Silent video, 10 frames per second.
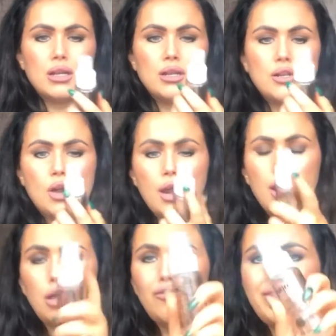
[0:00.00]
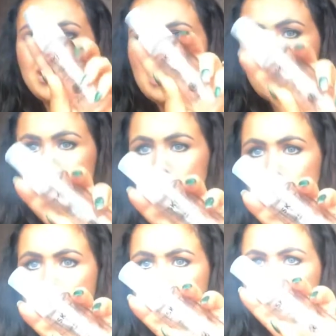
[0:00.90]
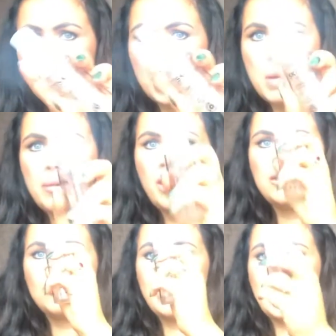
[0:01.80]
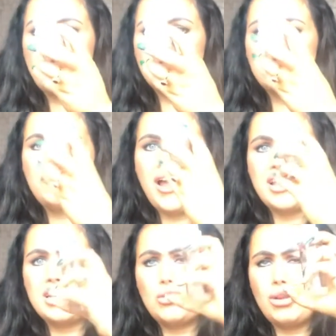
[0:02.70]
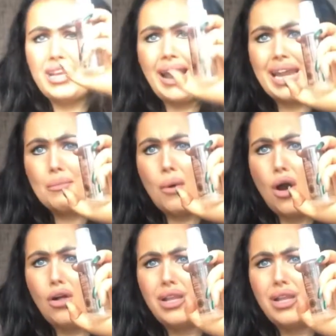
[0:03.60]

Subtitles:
Now, I love this product too, but I don't like the fact that it's a really tiny bottle.